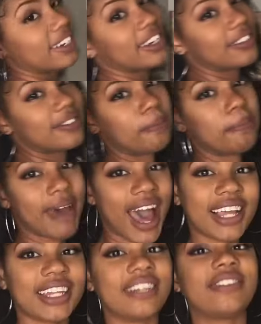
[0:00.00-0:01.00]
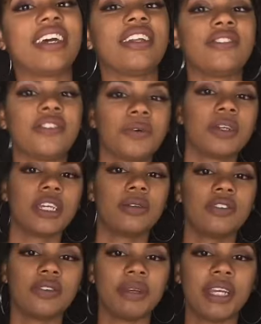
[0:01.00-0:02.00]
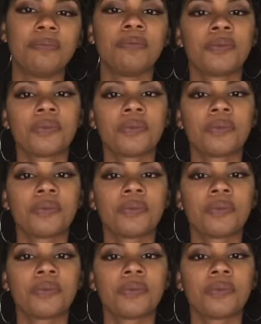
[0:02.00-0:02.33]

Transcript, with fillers: it is backless. That is so cute to me.